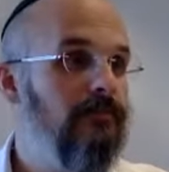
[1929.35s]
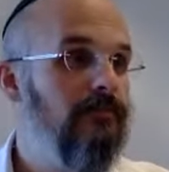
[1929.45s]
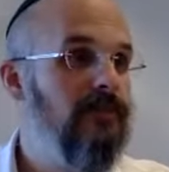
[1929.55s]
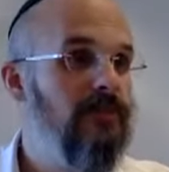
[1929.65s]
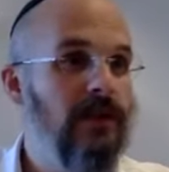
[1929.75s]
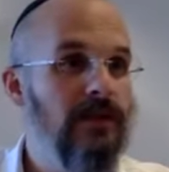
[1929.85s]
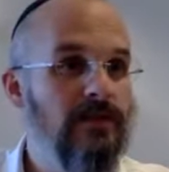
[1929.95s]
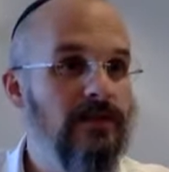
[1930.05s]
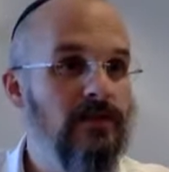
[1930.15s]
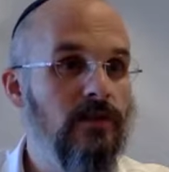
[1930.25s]
does it make a difference
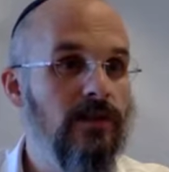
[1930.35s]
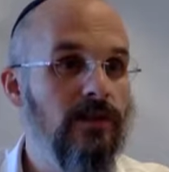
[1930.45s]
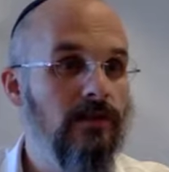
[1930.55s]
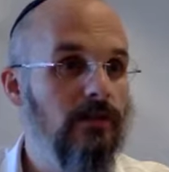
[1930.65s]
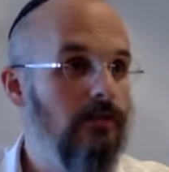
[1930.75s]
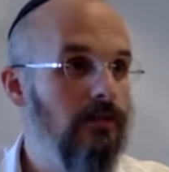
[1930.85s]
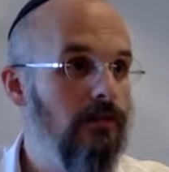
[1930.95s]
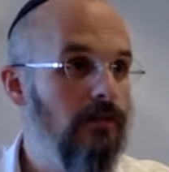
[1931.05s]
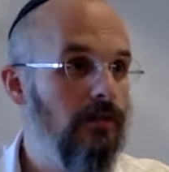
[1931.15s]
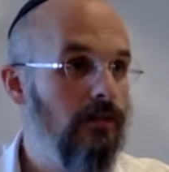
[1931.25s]
if he's wearing
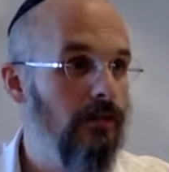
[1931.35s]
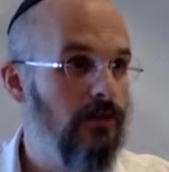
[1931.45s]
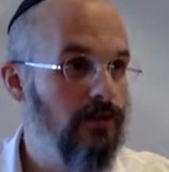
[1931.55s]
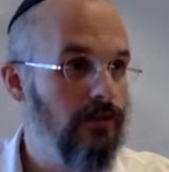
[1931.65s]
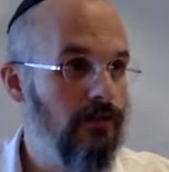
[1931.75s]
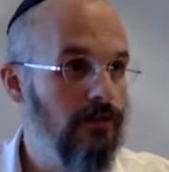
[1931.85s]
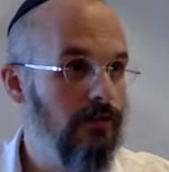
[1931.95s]
a shirt,